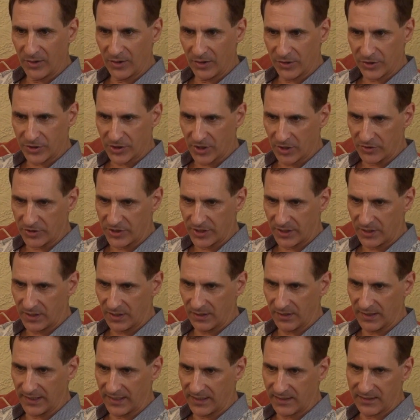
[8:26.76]
her show. She
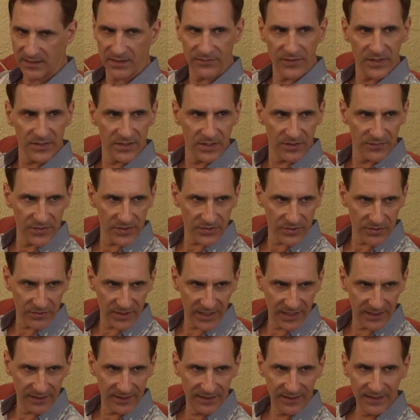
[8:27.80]
did Ladies of the Silver
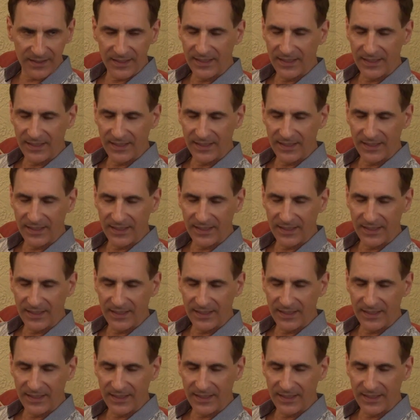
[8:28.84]
Screen.